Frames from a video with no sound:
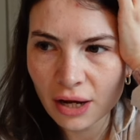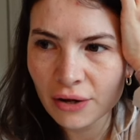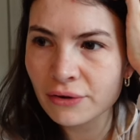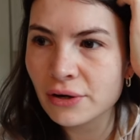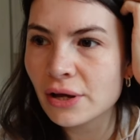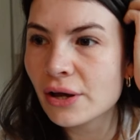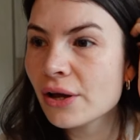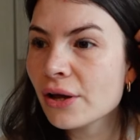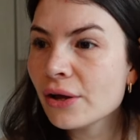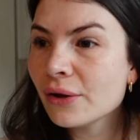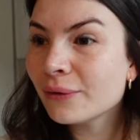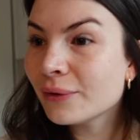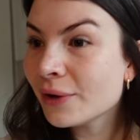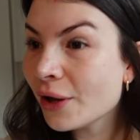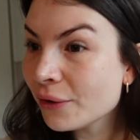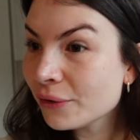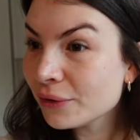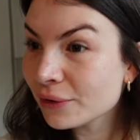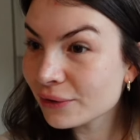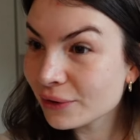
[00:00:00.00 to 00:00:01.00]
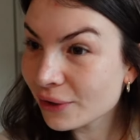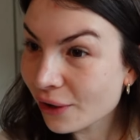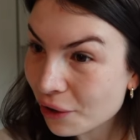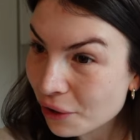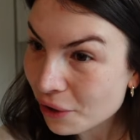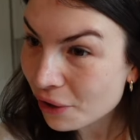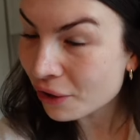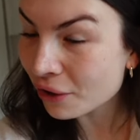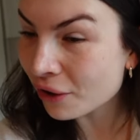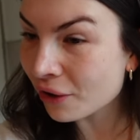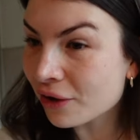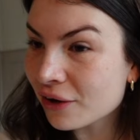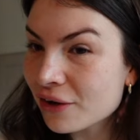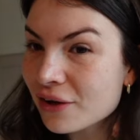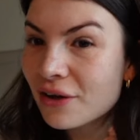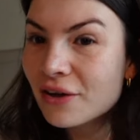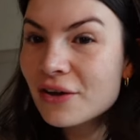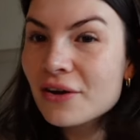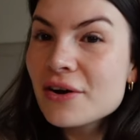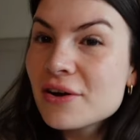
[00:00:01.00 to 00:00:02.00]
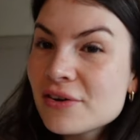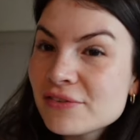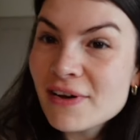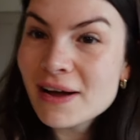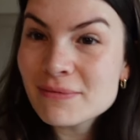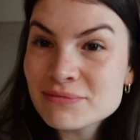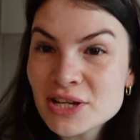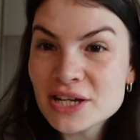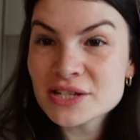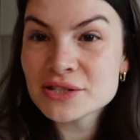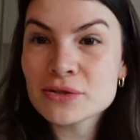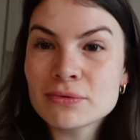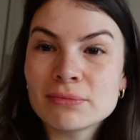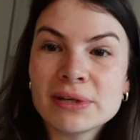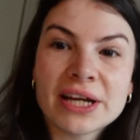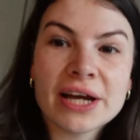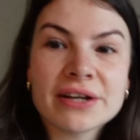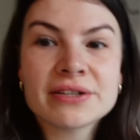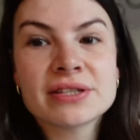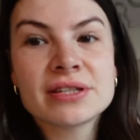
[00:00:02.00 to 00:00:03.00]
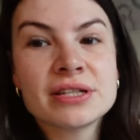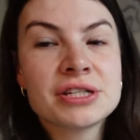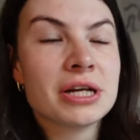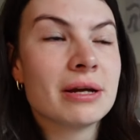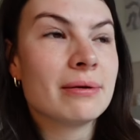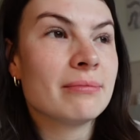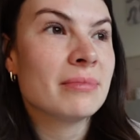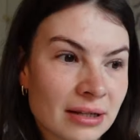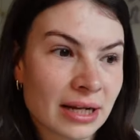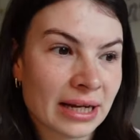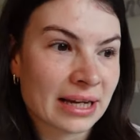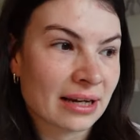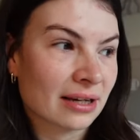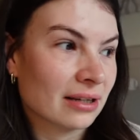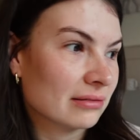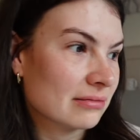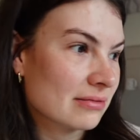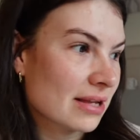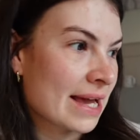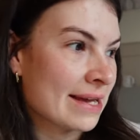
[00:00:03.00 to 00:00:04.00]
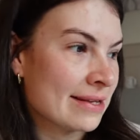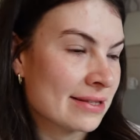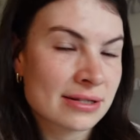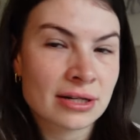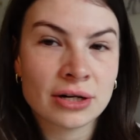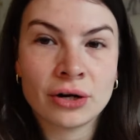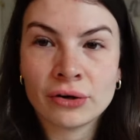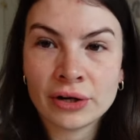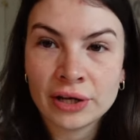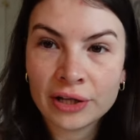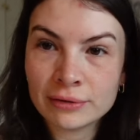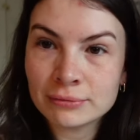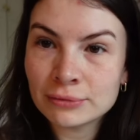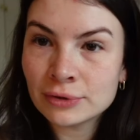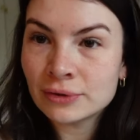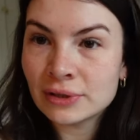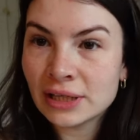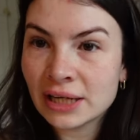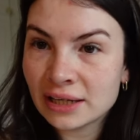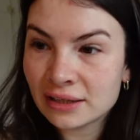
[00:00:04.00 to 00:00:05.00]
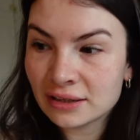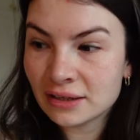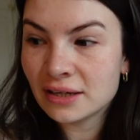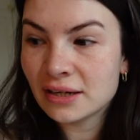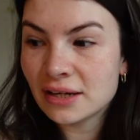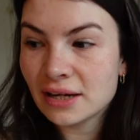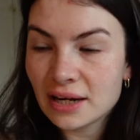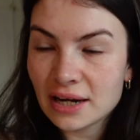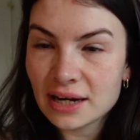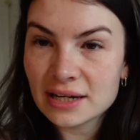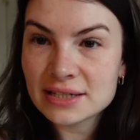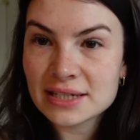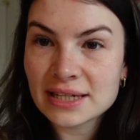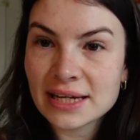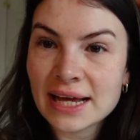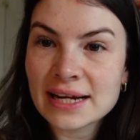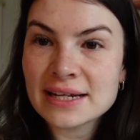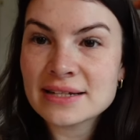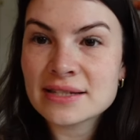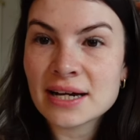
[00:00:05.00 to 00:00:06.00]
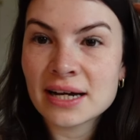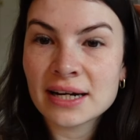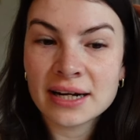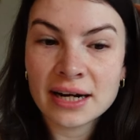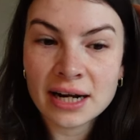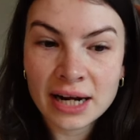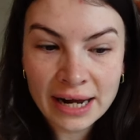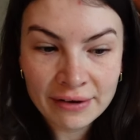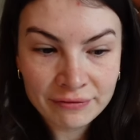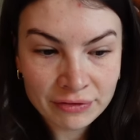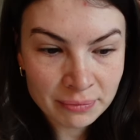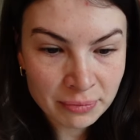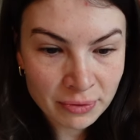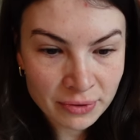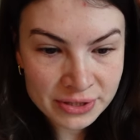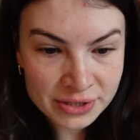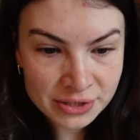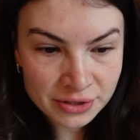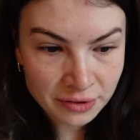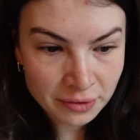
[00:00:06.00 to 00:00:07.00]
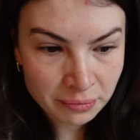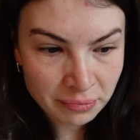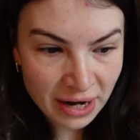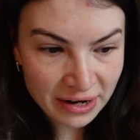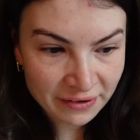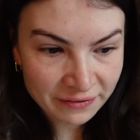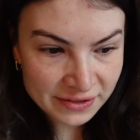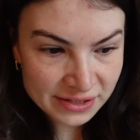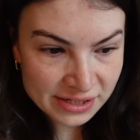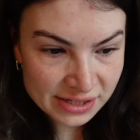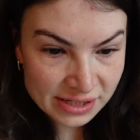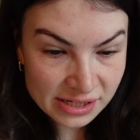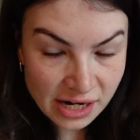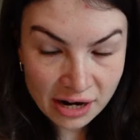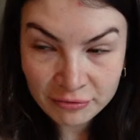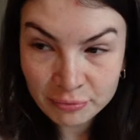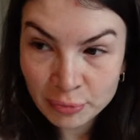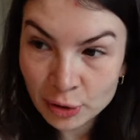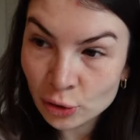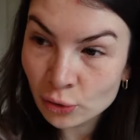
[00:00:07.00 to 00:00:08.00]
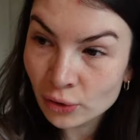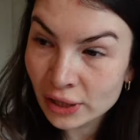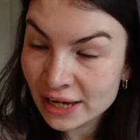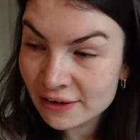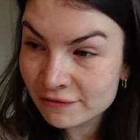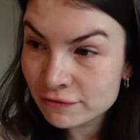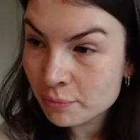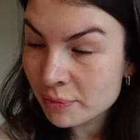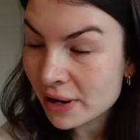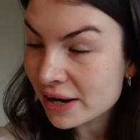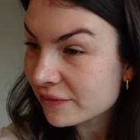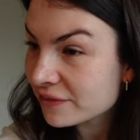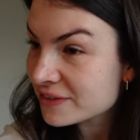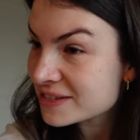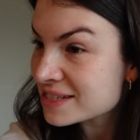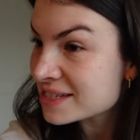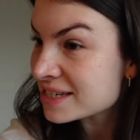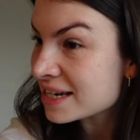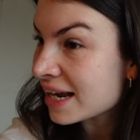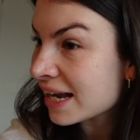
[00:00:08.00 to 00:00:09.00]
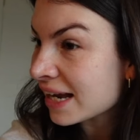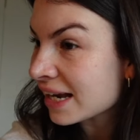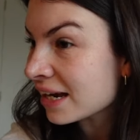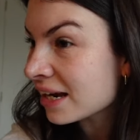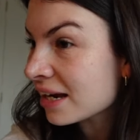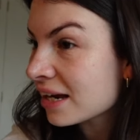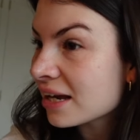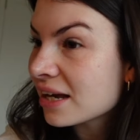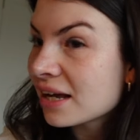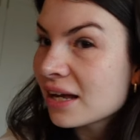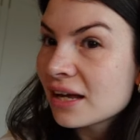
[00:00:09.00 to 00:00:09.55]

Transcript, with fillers: this no, morning. No, no, you're not. Not. No. Fab does normally go to the gym like at eight o'clock in the morning to get it done, and I have the boys and do the breakfast and stuff, but you're here for breakfast today. Yeah.